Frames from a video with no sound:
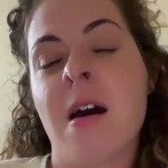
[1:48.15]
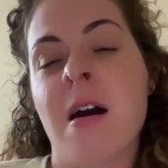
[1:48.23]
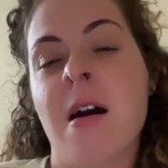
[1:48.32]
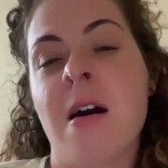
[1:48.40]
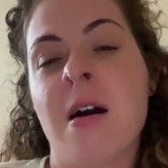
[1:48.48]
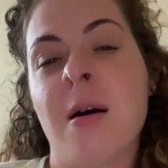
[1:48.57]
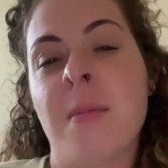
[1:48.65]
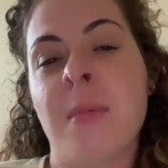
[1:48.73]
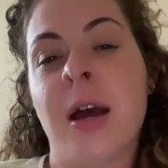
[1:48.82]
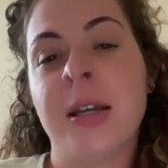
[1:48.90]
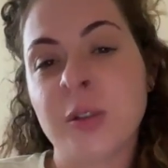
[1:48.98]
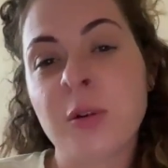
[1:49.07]

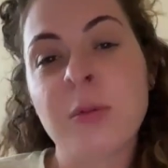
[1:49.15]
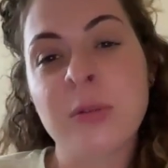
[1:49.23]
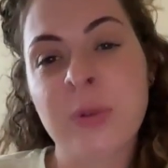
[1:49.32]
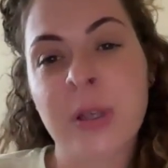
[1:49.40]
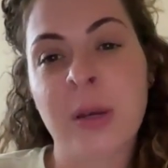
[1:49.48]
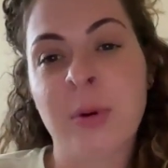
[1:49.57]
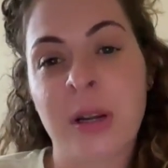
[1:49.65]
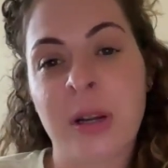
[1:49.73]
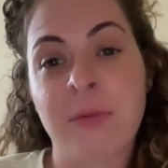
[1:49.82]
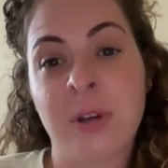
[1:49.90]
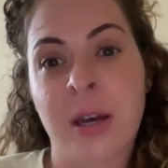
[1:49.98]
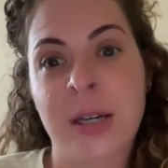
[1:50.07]
high school was really when I
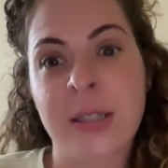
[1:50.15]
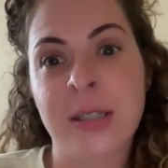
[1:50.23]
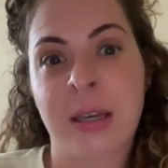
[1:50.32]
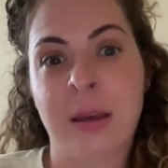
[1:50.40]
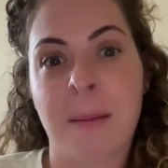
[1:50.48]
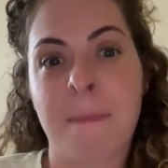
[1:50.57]
realized like